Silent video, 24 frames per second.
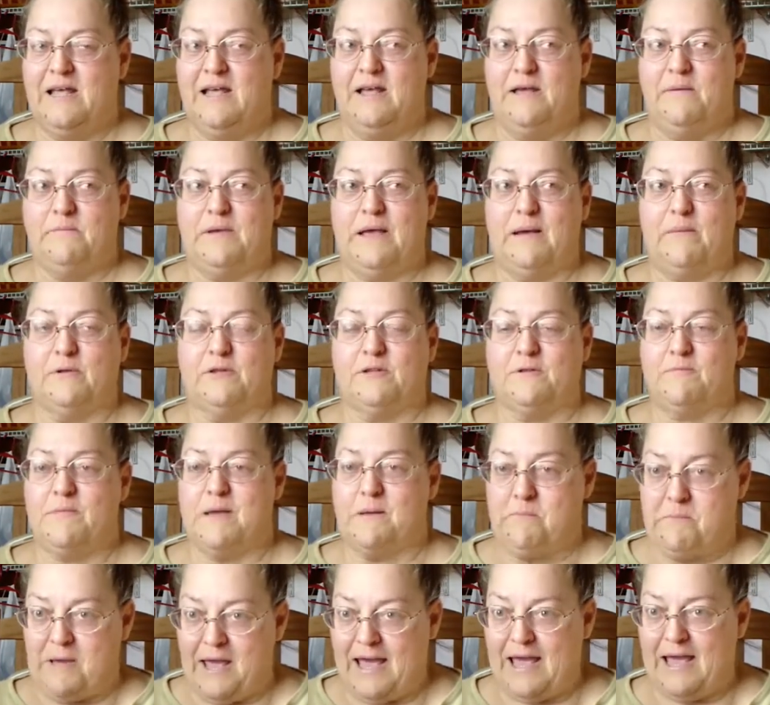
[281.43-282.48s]
be able to
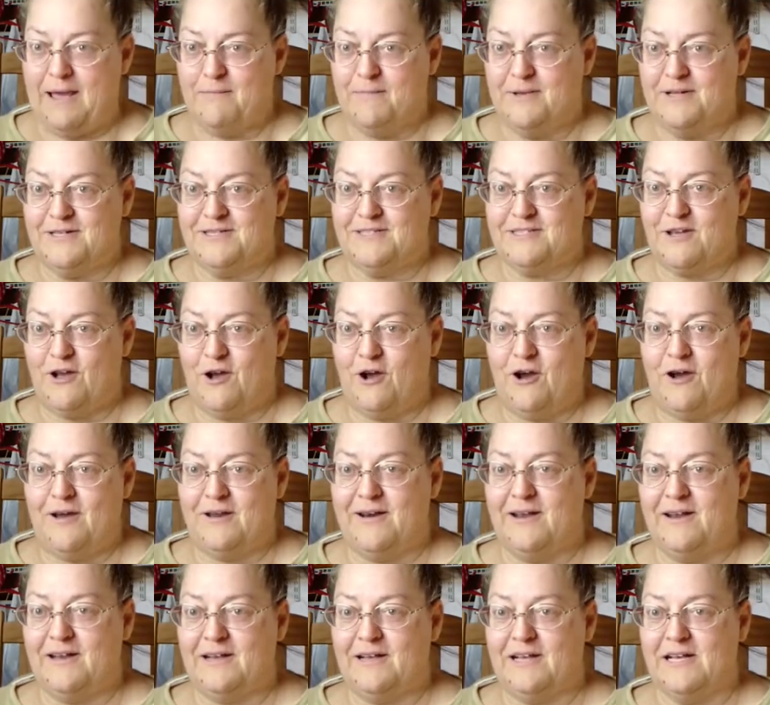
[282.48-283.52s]
make payments on
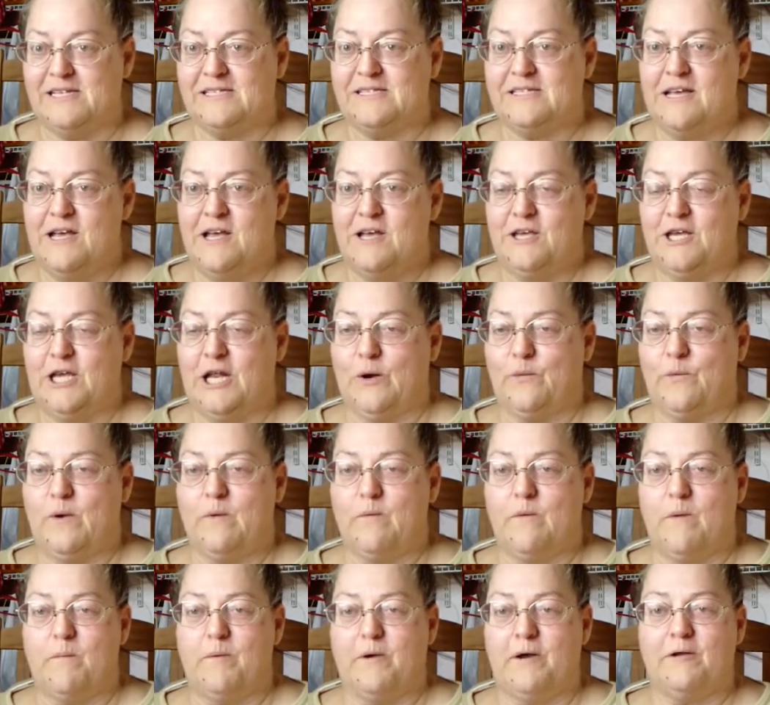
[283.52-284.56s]
it, because, you know, we
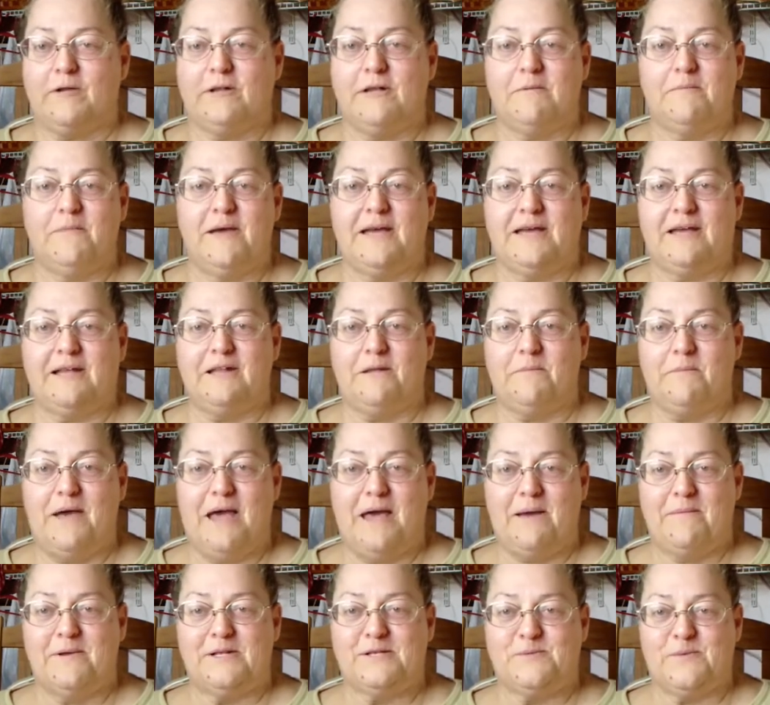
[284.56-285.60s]
were barely making the
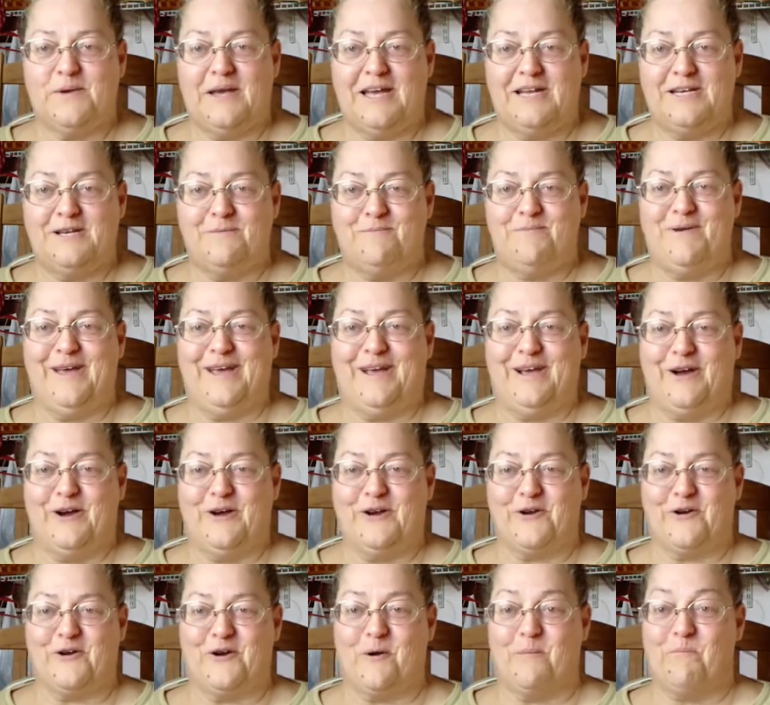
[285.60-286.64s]
payments we had to make
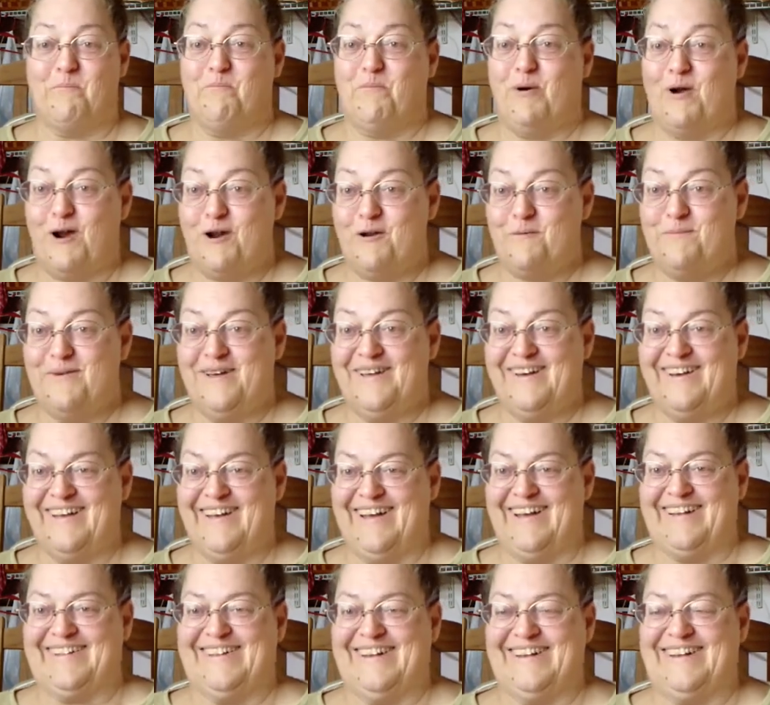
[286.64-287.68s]
on our apartment
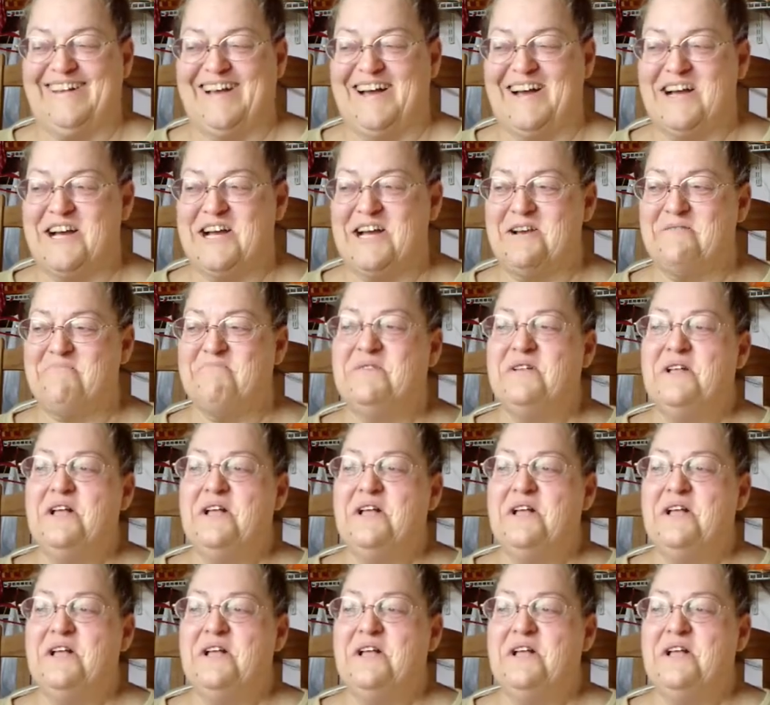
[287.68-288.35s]
at the time.